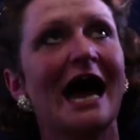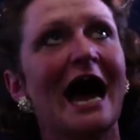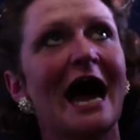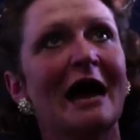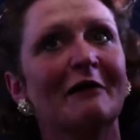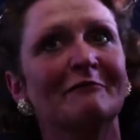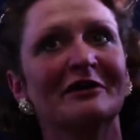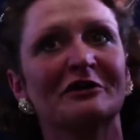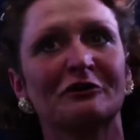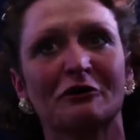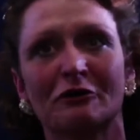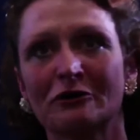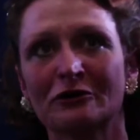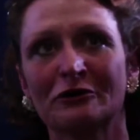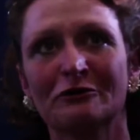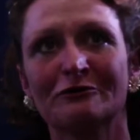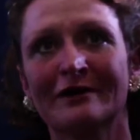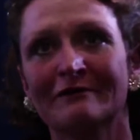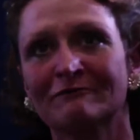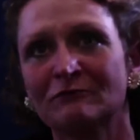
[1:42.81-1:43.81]
I'm a girl
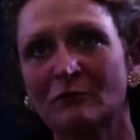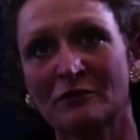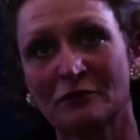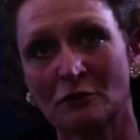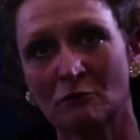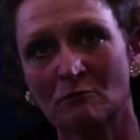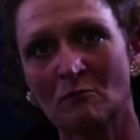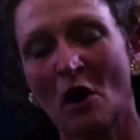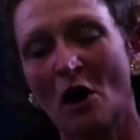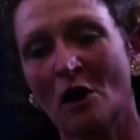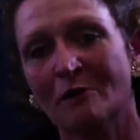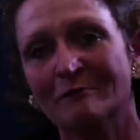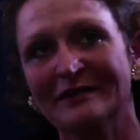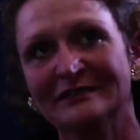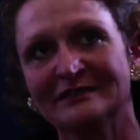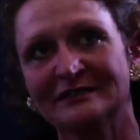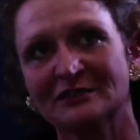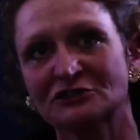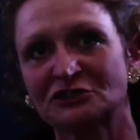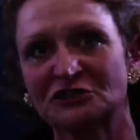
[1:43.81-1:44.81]
who lived with her mom
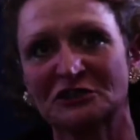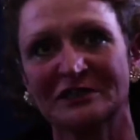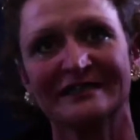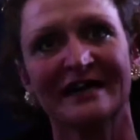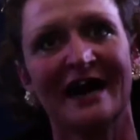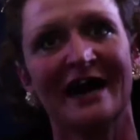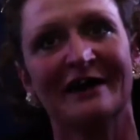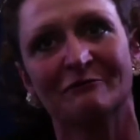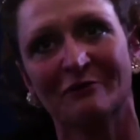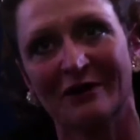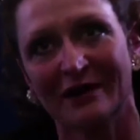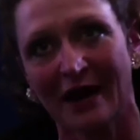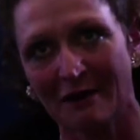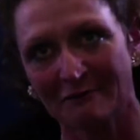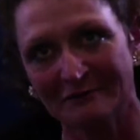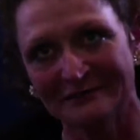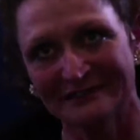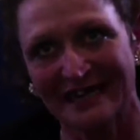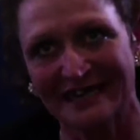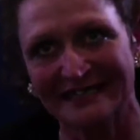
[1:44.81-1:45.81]
until she died when
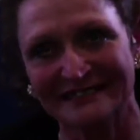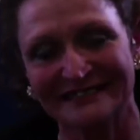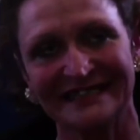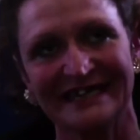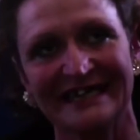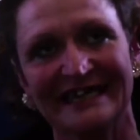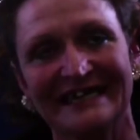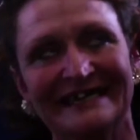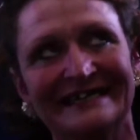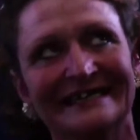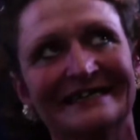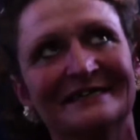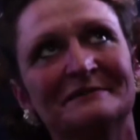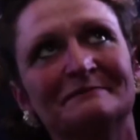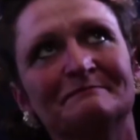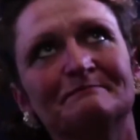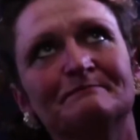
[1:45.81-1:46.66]
I was 18.